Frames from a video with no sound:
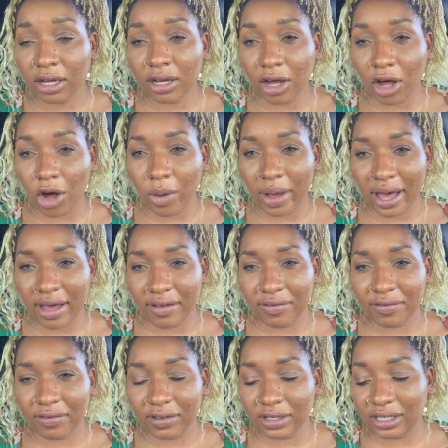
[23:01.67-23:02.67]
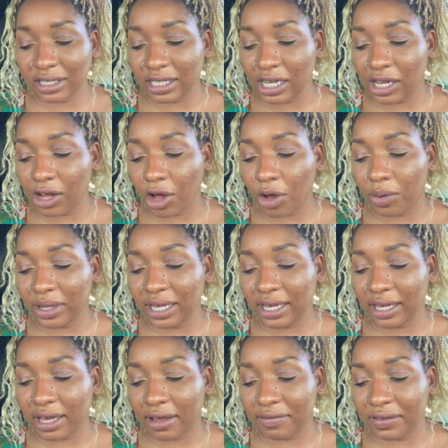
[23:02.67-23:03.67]
Co-F,
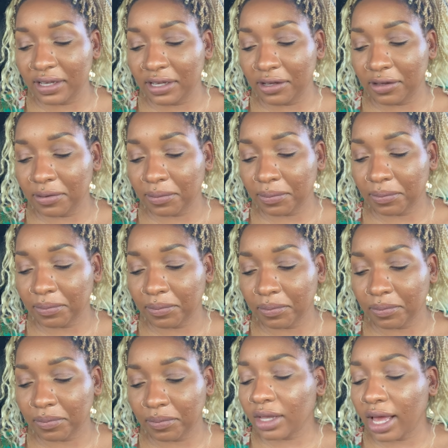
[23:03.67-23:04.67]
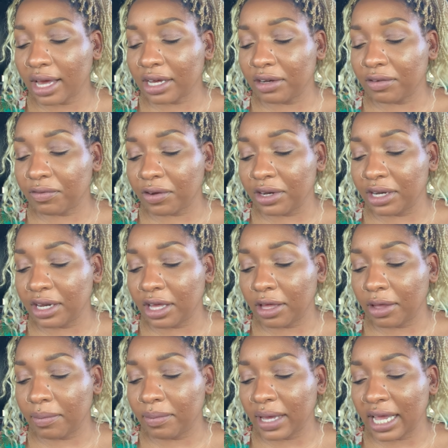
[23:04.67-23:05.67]
C-O-E-F-E. I confronted
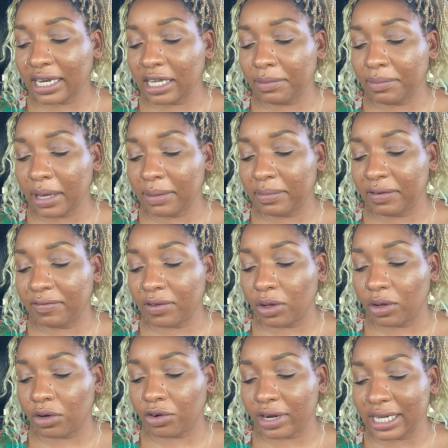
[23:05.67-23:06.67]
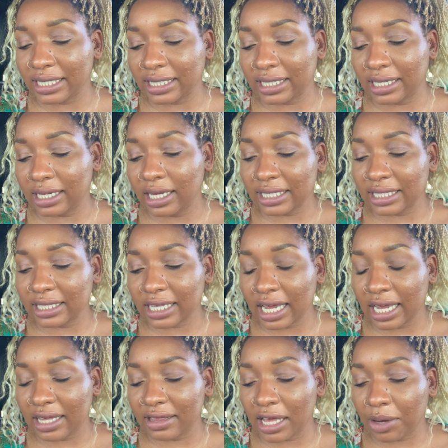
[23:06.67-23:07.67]
him and he made me feel crazy,
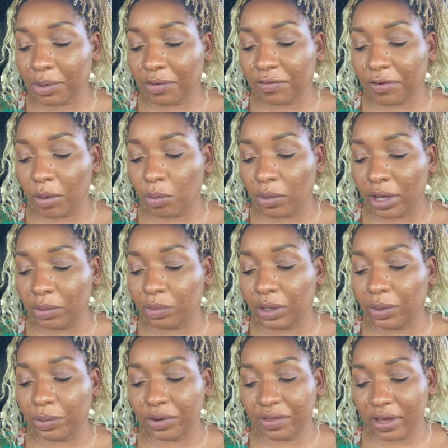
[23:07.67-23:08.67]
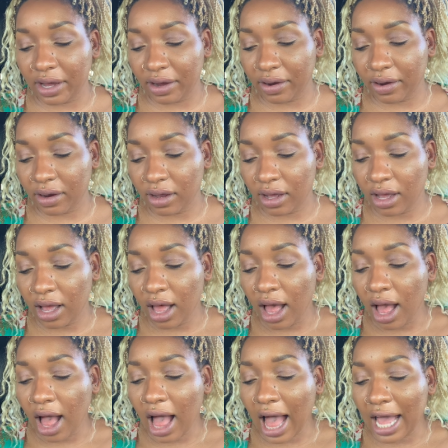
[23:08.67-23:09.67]
saying they were from when we were there.
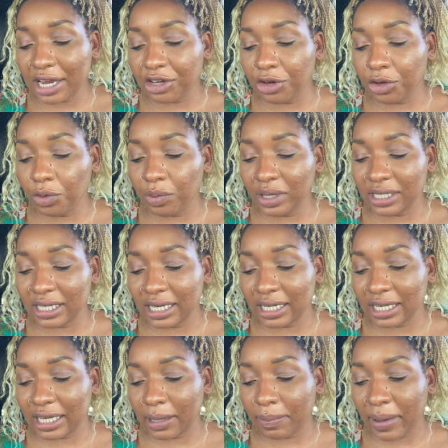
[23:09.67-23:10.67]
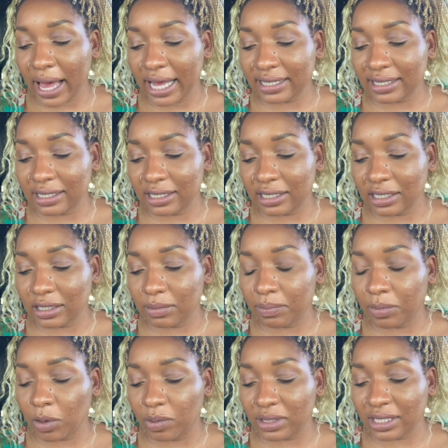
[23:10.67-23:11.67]
I knew we didn't get passes,
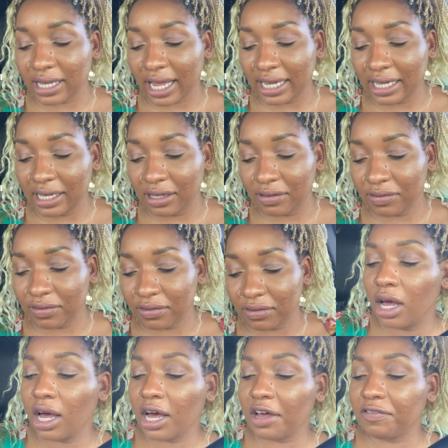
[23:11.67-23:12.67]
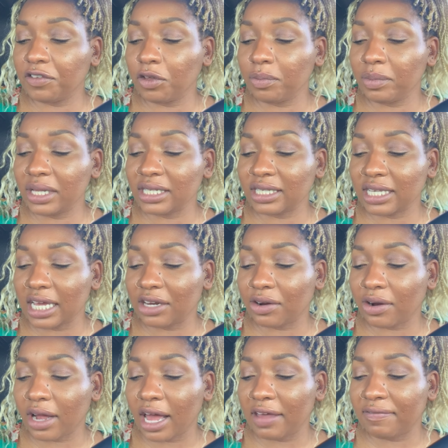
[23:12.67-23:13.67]
but was naive. A few months
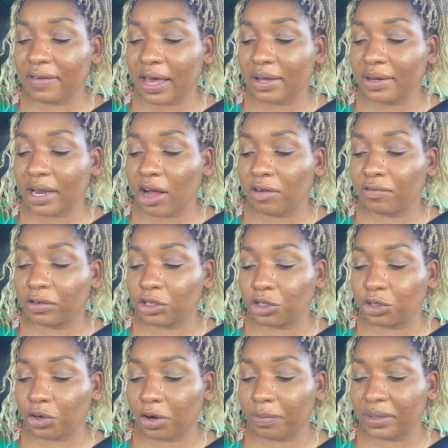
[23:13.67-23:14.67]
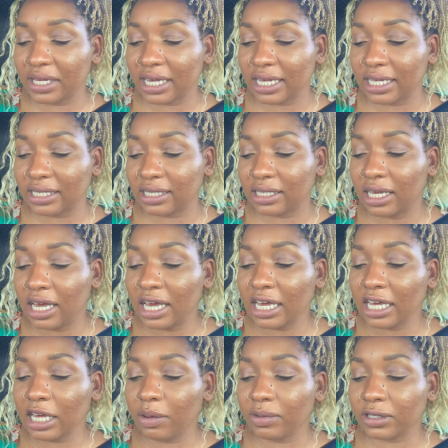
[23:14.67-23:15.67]
later, I found out for sure because
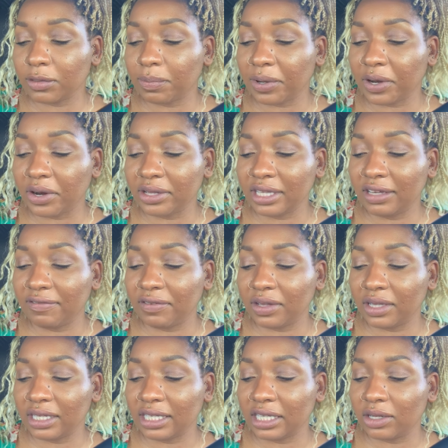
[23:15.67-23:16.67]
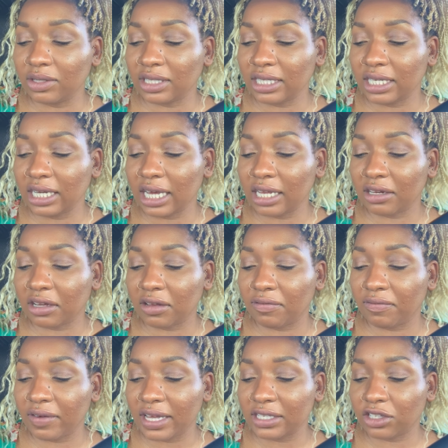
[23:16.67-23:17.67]
he was apparently feeling guilty and
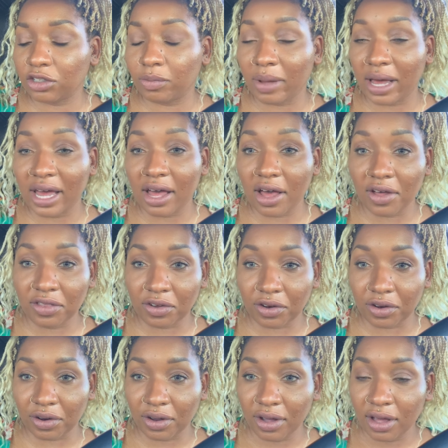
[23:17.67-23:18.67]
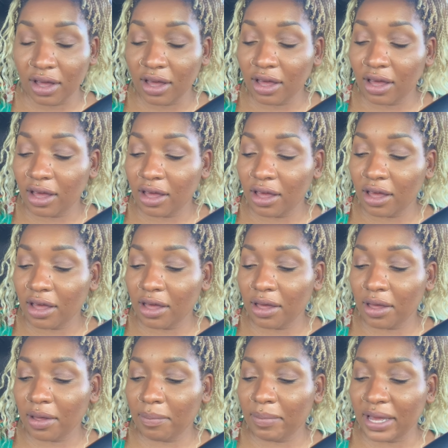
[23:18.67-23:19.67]
confessed to my other
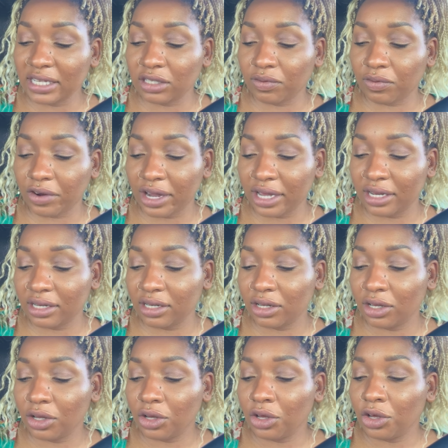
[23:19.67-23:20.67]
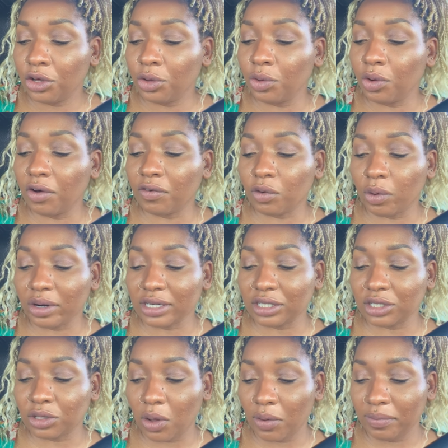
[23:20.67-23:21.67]
best friend, who of
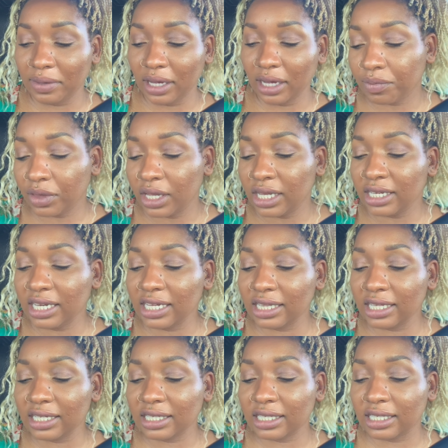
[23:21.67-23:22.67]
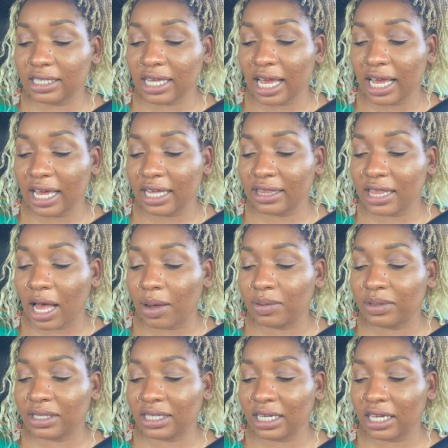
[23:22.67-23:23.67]
course told me. Needless to say, that
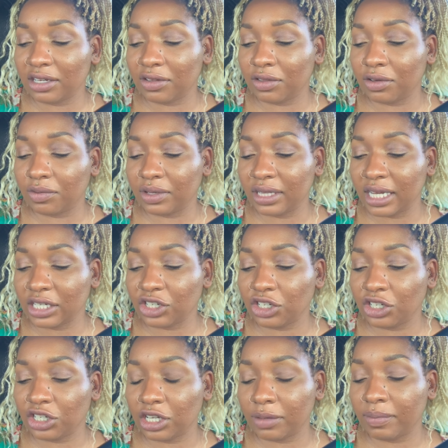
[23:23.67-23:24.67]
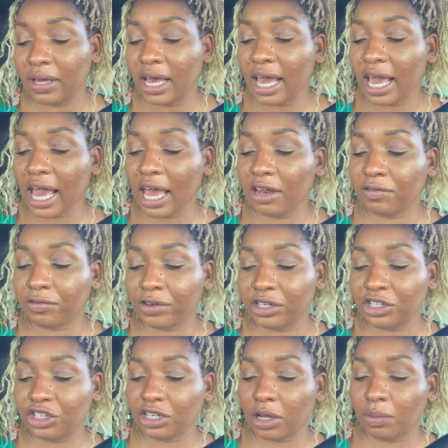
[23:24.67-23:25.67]
was the end of the relationship and
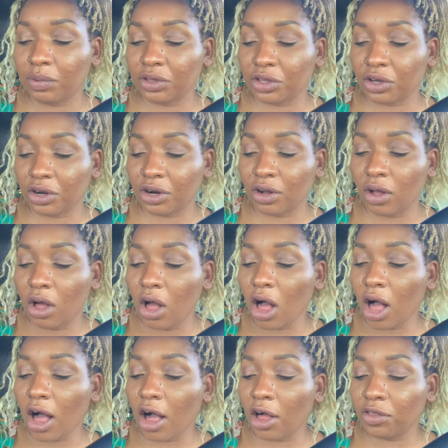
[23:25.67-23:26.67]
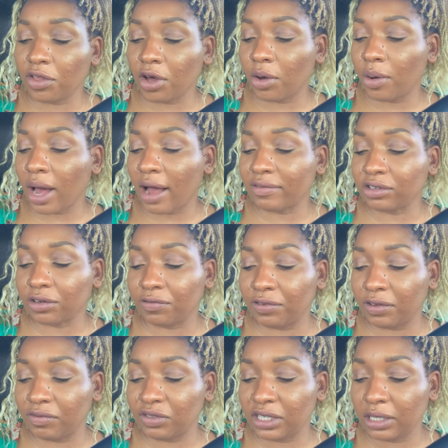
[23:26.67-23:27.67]
friendship with her, although after
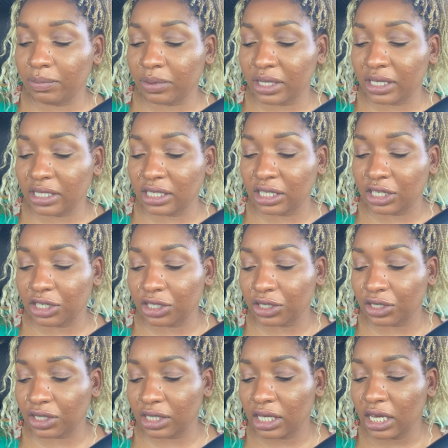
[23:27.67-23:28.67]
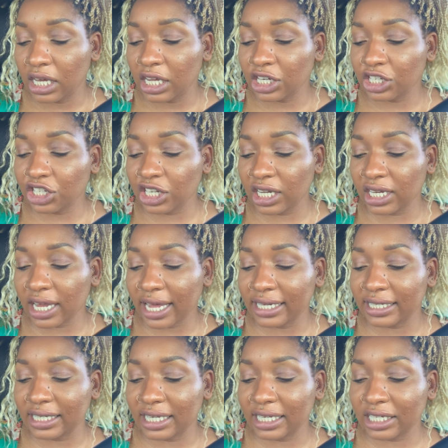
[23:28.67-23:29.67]
15+ years, she and I
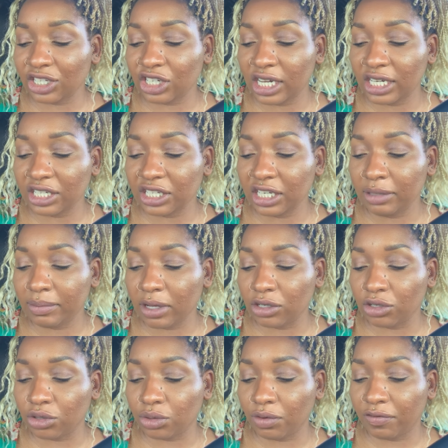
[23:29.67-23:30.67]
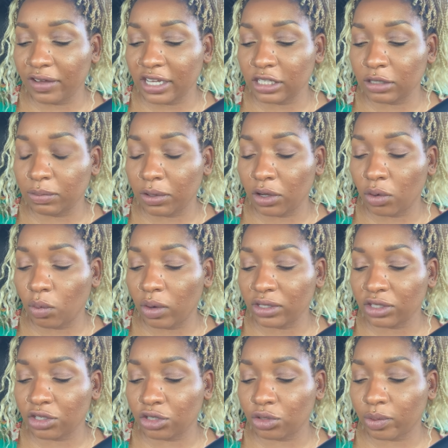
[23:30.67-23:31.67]
did exchange emails through Facebook
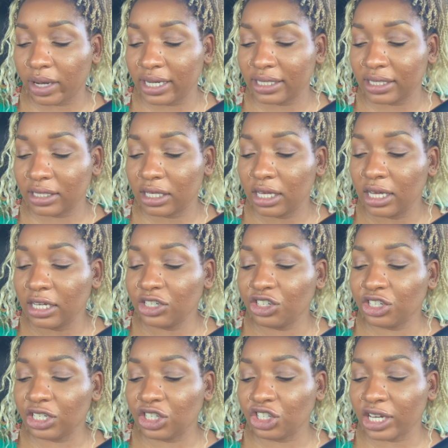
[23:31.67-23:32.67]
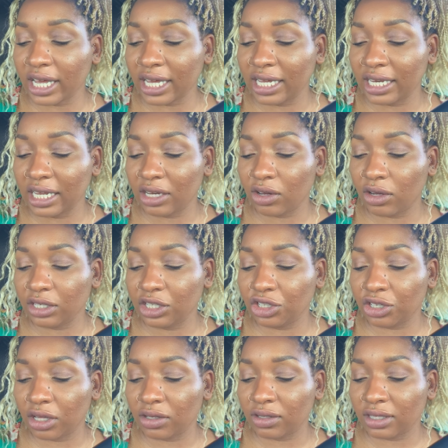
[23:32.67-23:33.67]
once or twice, just checking in on
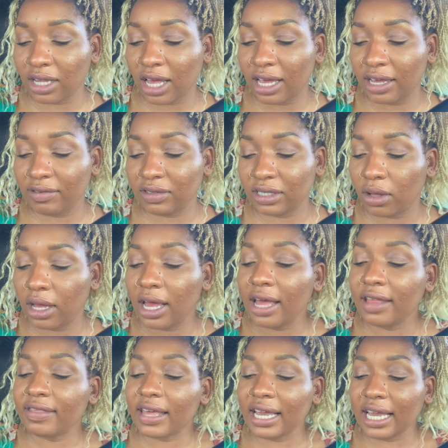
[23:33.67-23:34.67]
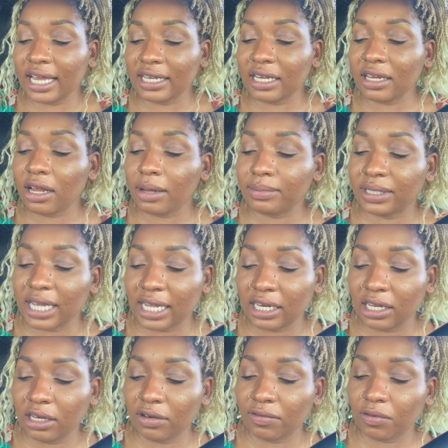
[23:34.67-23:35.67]
each other's lives. They ended up
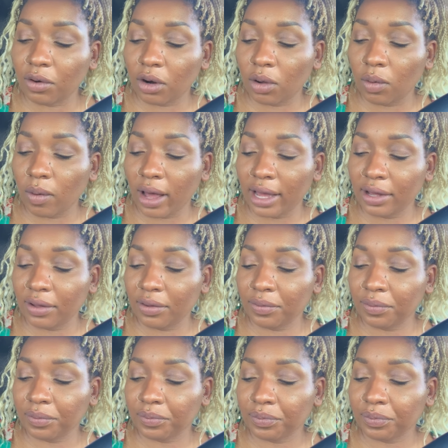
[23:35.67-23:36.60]
dating for a while,